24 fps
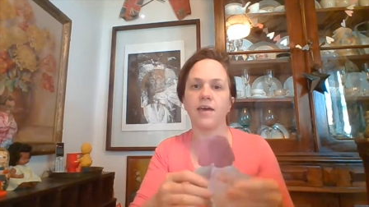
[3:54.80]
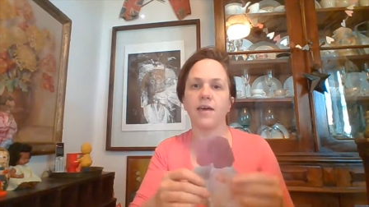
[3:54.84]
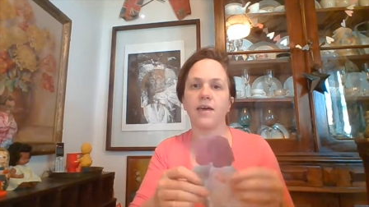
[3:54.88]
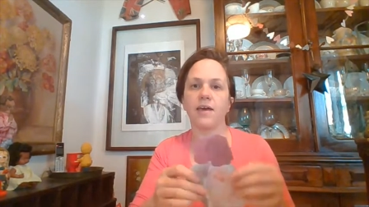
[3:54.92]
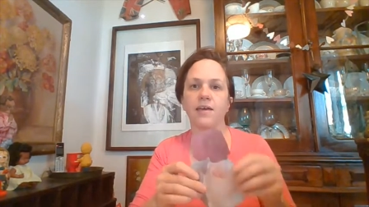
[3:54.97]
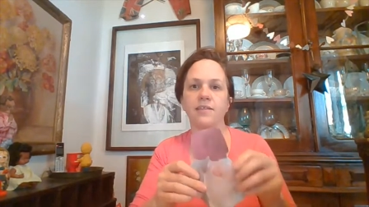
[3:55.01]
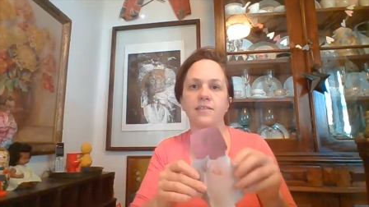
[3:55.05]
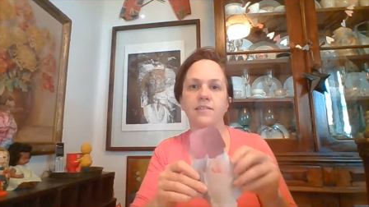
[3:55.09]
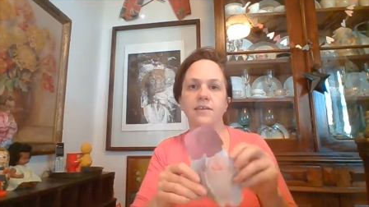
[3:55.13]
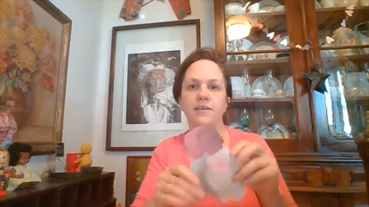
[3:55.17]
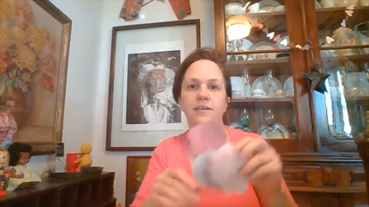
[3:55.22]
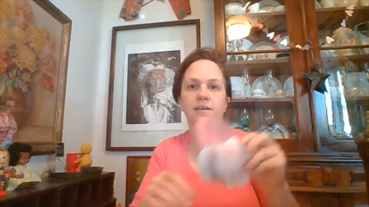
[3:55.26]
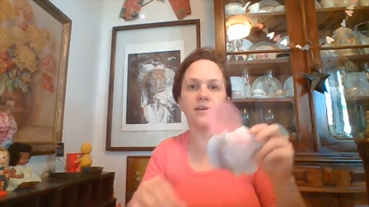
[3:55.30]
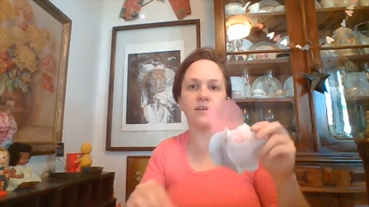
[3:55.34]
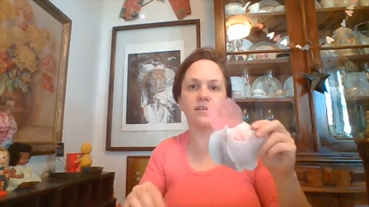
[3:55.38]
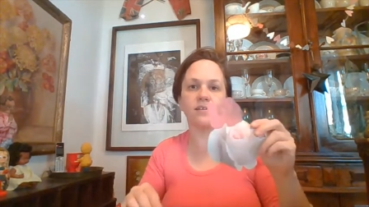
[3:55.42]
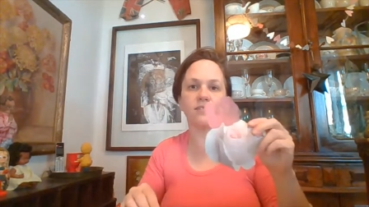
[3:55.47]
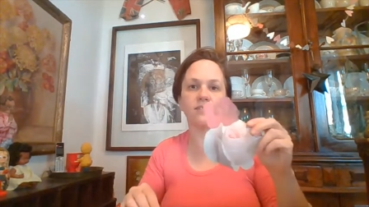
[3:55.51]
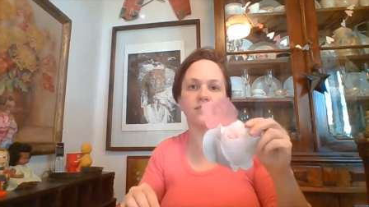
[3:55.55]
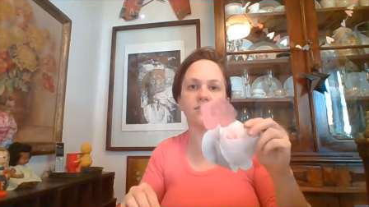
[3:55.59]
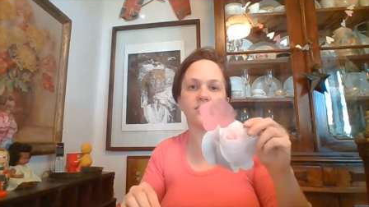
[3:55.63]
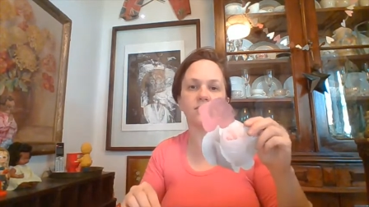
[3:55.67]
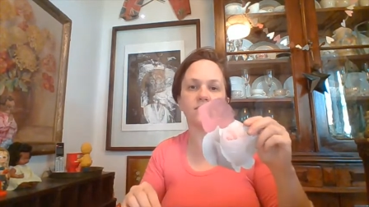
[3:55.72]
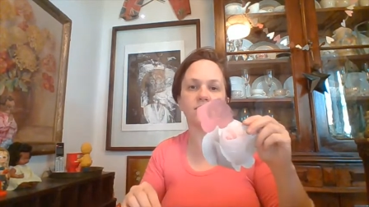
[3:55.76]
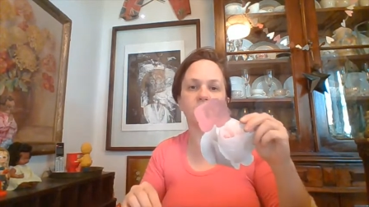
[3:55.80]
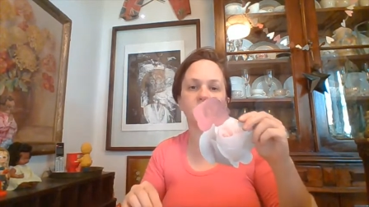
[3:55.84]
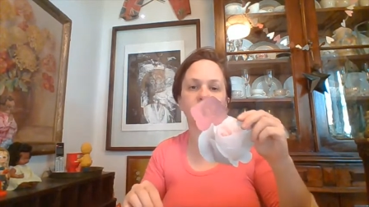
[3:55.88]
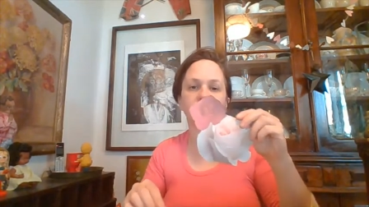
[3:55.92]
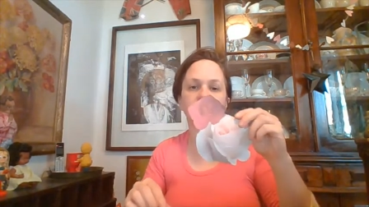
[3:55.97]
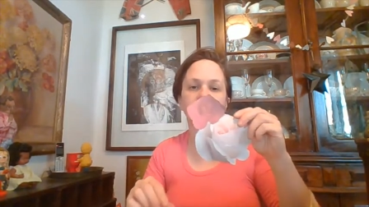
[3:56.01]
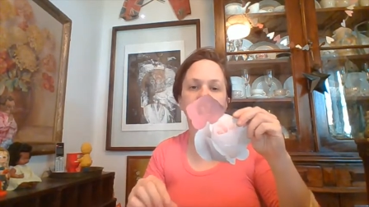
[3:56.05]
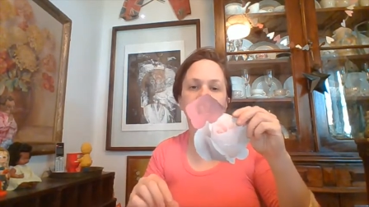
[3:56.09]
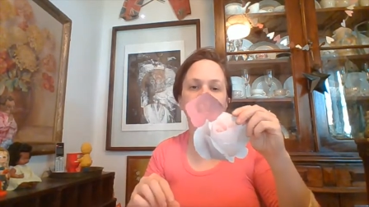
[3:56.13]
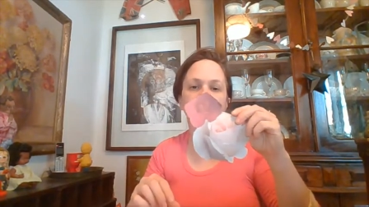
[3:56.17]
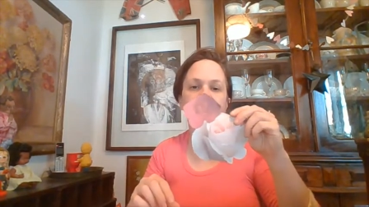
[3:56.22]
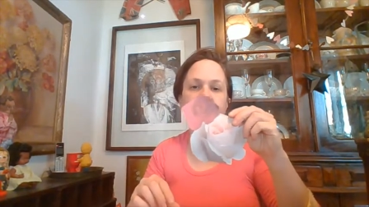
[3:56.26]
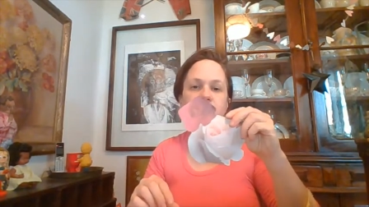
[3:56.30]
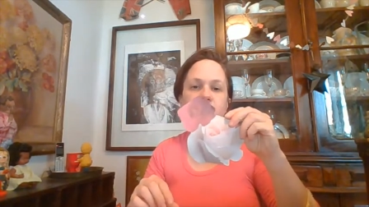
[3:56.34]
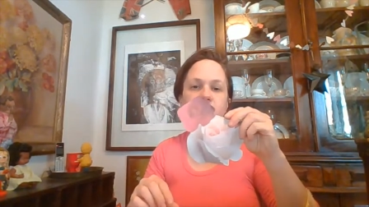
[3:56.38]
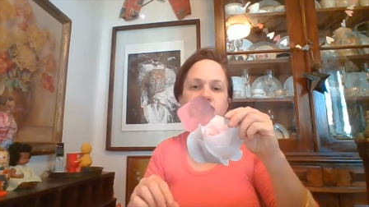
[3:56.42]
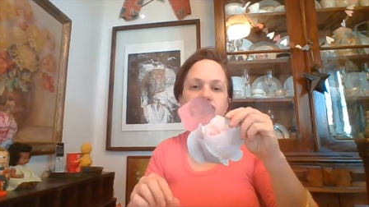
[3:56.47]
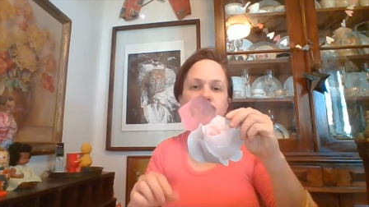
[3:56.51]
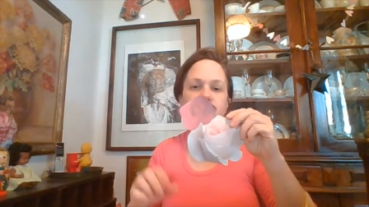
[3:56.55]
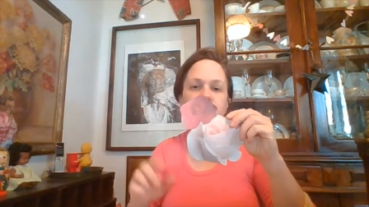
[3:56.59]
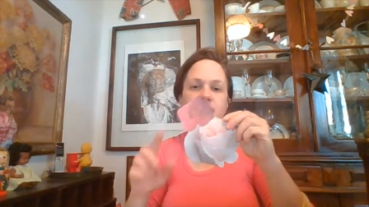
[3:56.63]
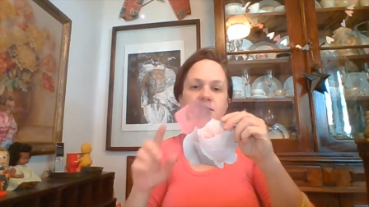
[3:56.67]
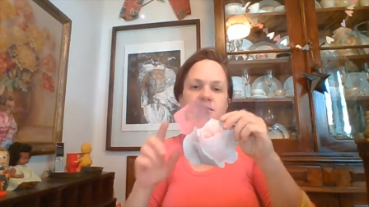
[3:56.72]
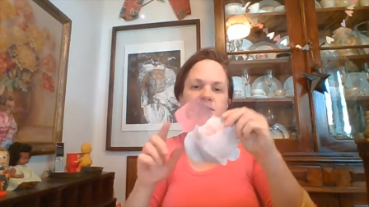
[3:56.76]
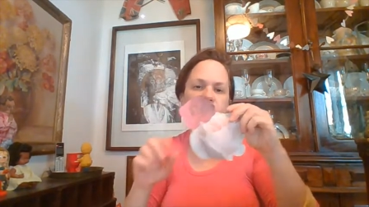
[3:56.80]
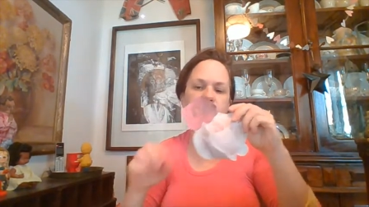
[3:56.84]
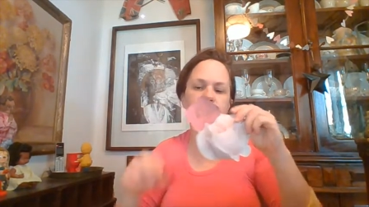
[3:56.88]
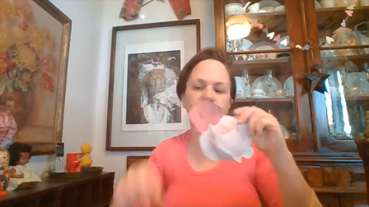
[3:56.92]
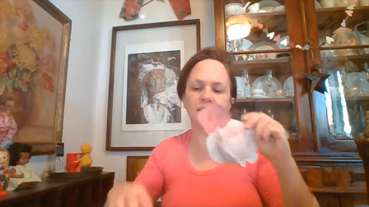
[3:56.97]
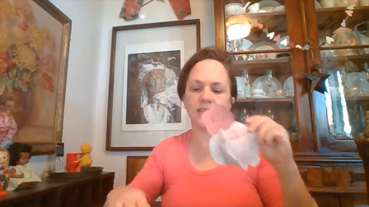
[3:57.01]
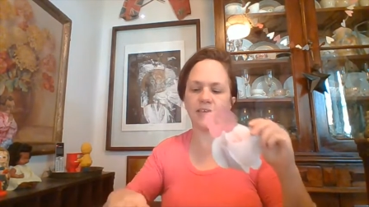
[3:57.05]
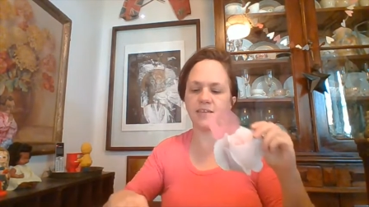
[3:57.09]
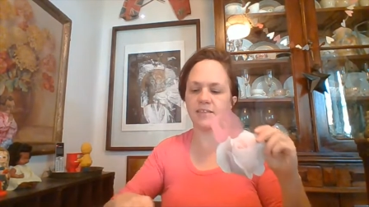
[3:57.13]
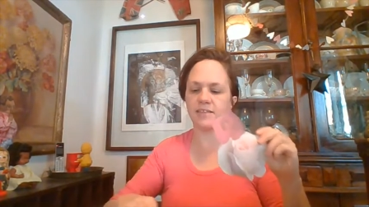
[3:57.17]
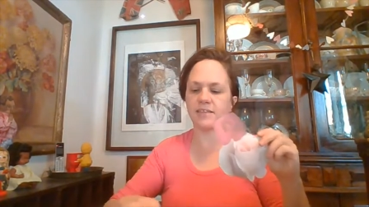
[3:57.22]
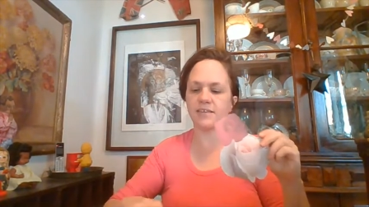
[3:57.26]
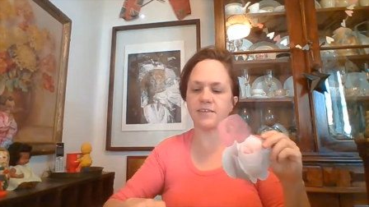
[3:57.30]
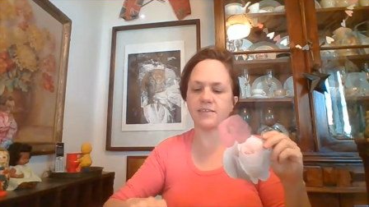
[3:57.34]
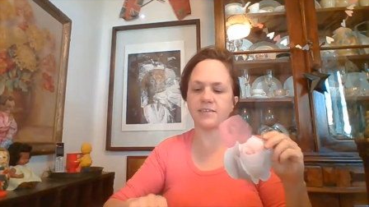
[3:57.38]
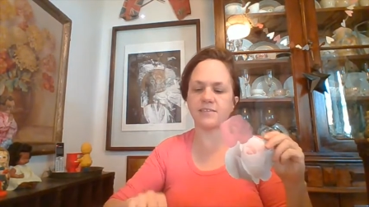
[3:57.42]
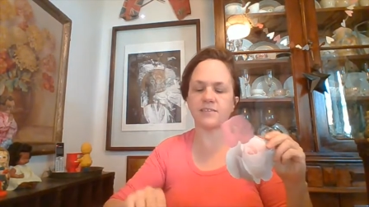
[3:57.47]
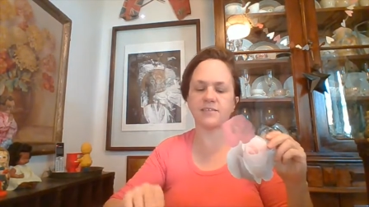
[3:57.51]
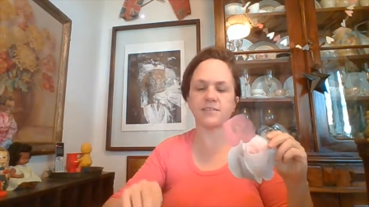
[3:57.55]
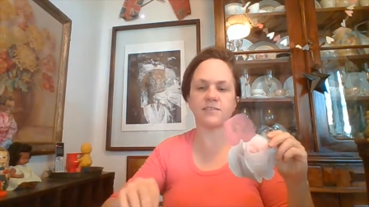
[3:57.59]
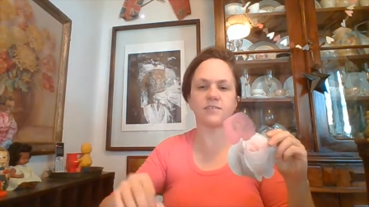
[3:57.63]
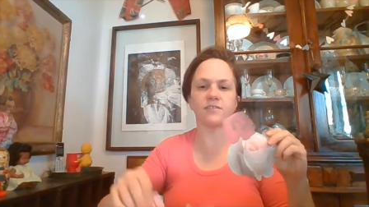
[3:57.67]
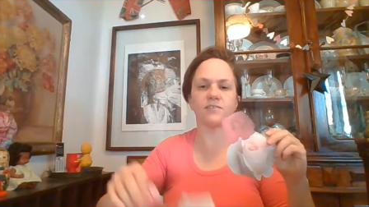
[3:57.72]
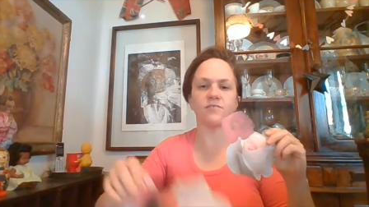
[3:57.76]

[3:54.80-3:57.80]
and then I'll get something like this,